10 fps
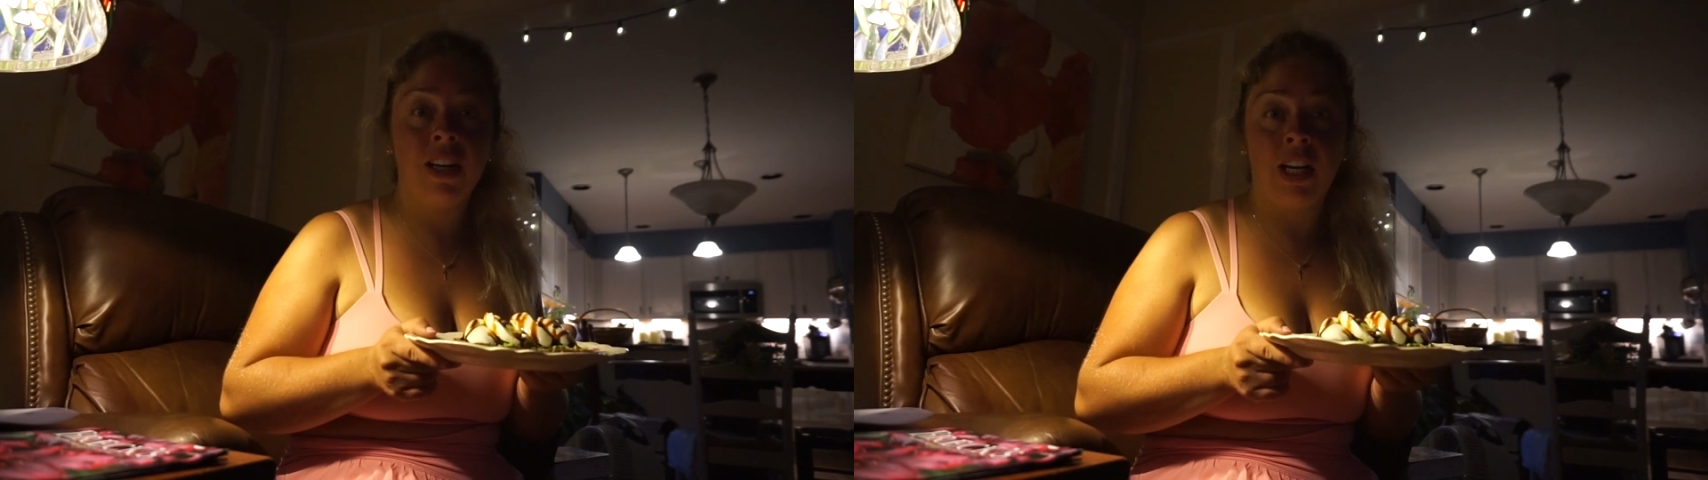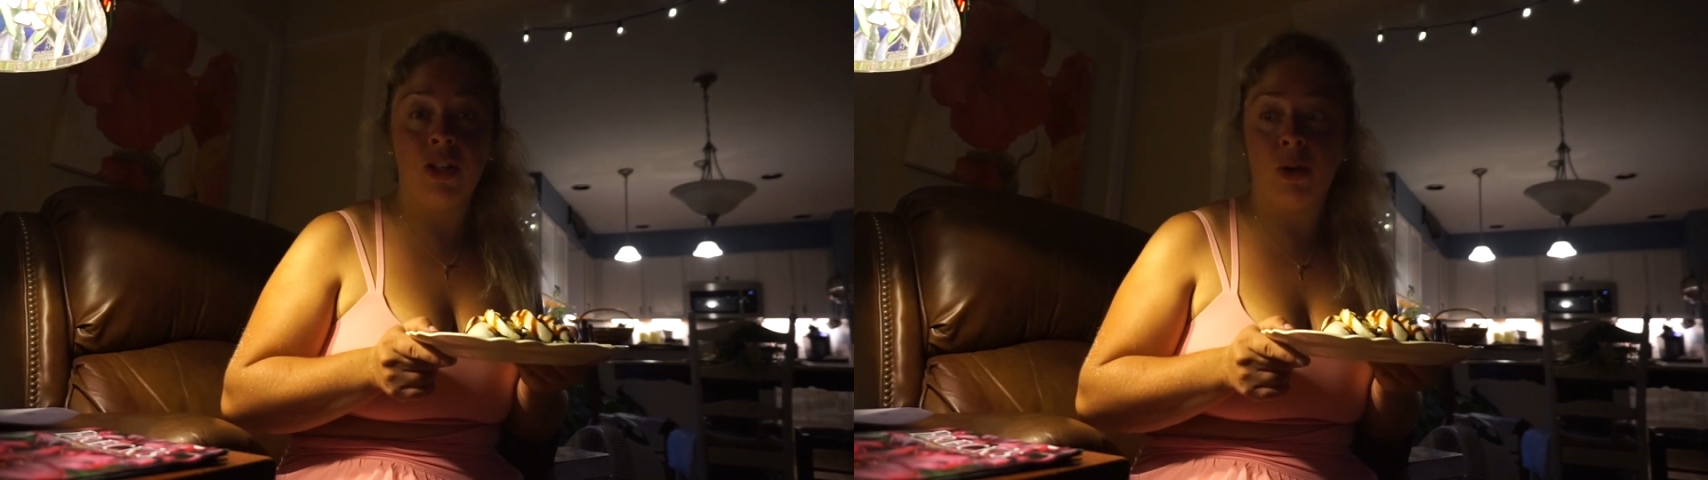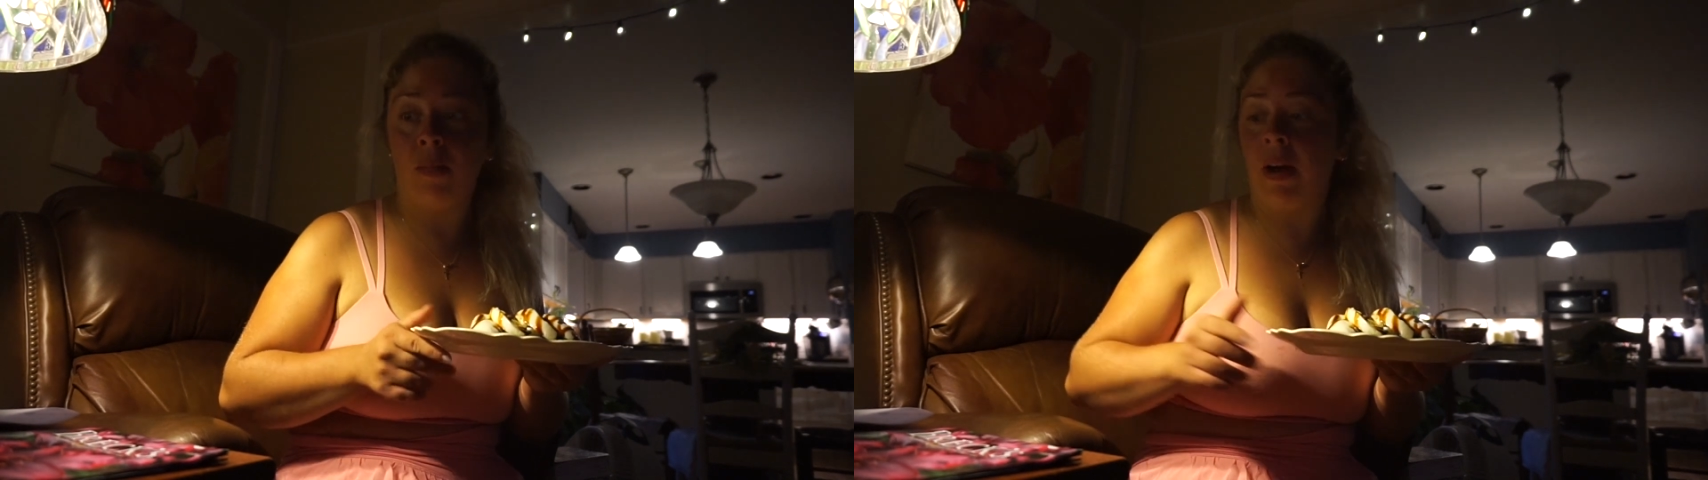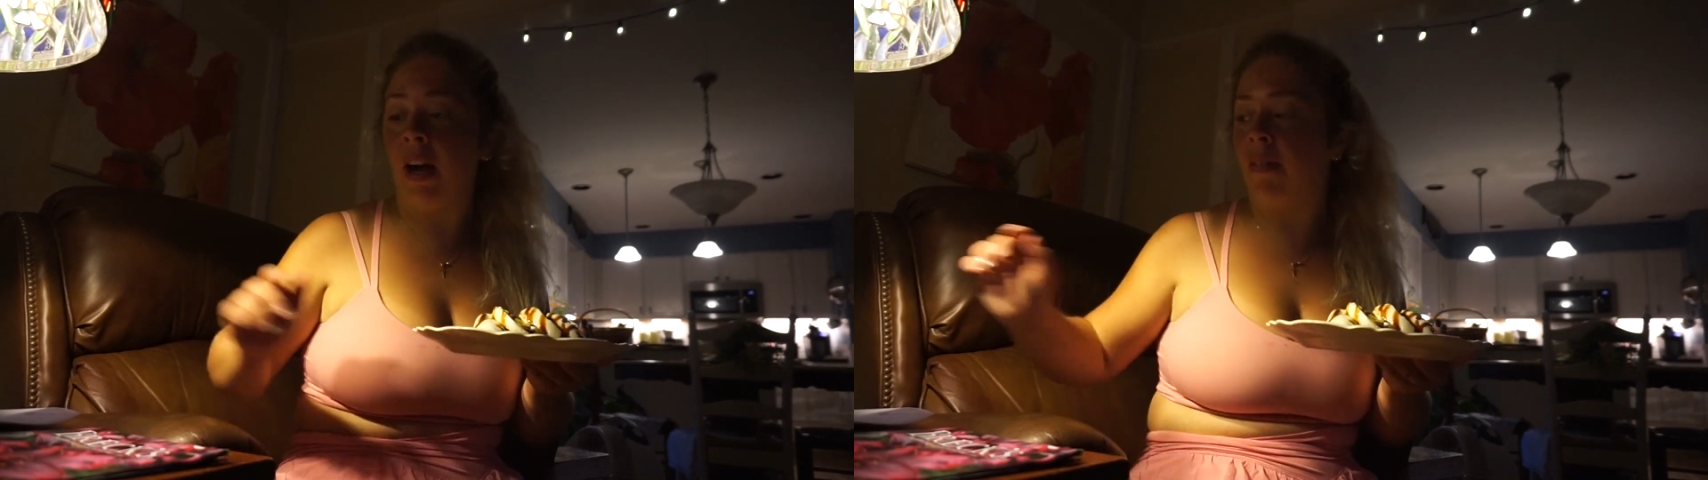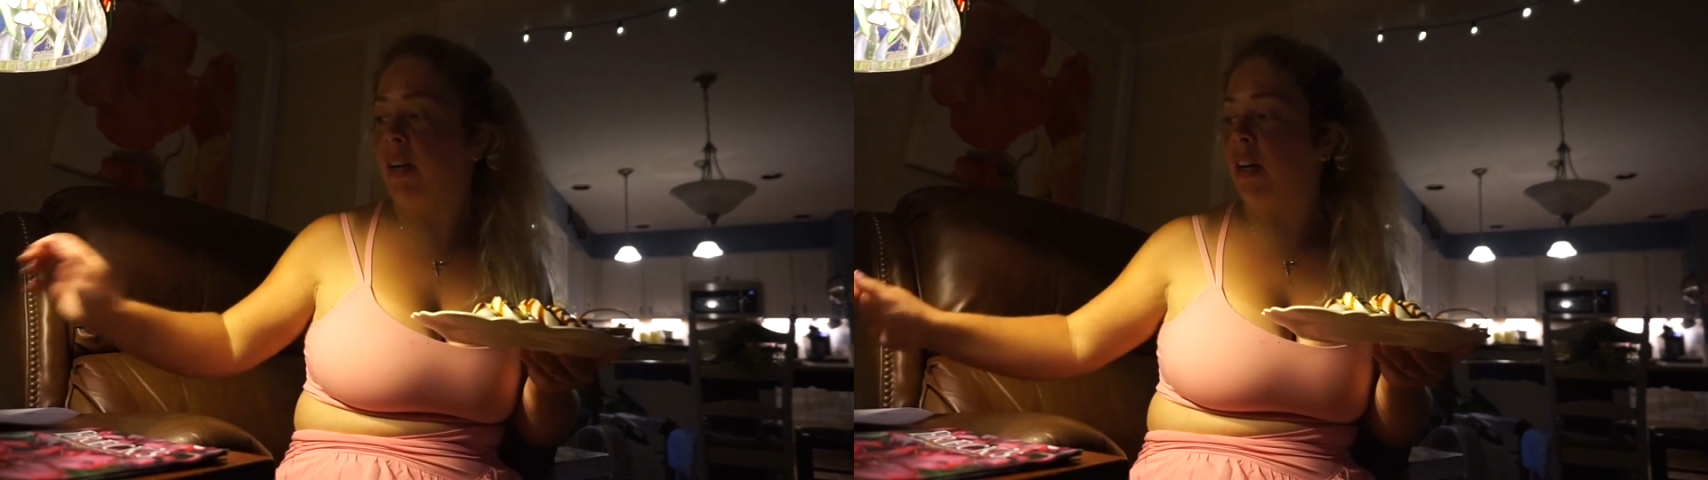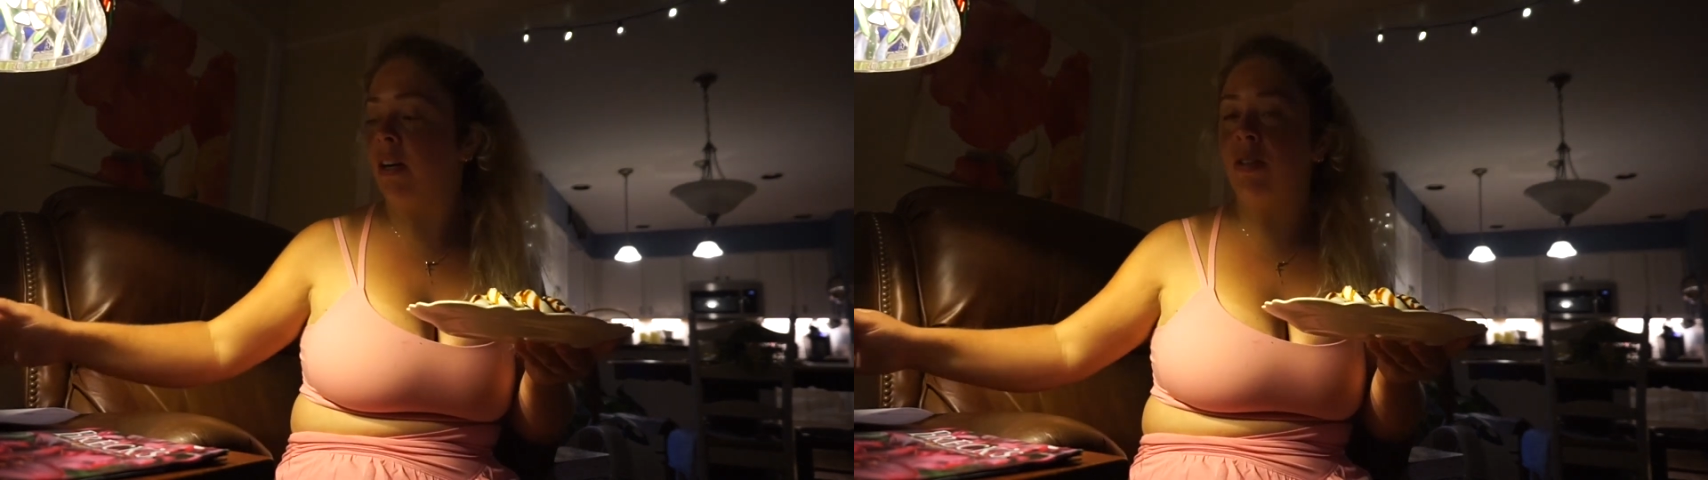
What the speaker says: enjoy my avocado